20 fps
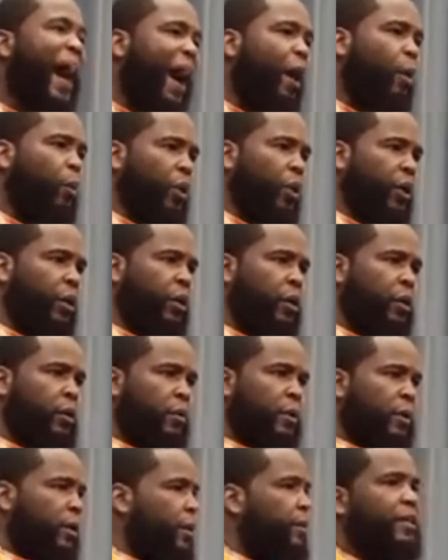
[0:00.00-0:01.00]
power,
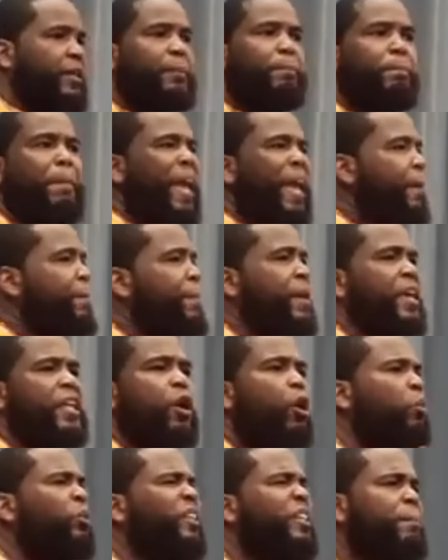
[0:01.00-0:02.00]
then maybe
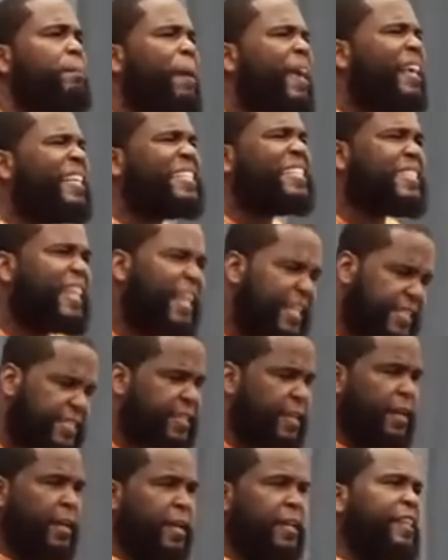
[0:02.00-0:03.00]
it only makes
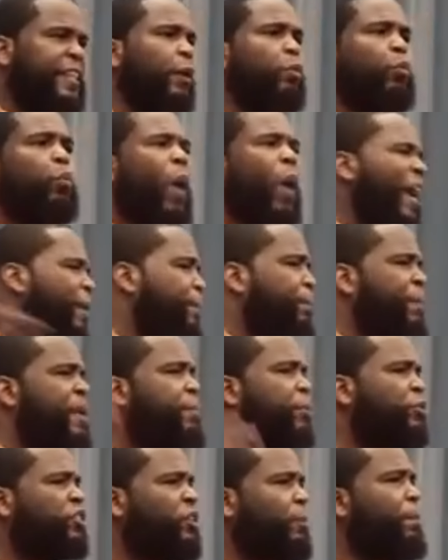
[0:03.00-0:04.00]
sense that white
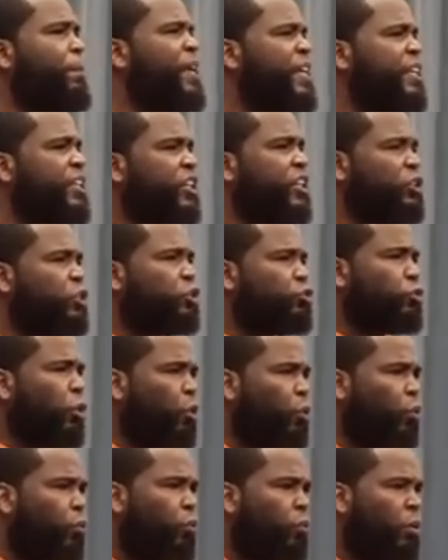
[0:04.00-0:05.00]
people should be in
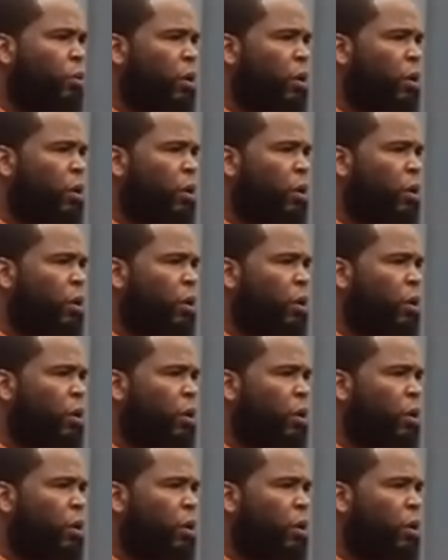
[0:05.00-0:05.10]
control.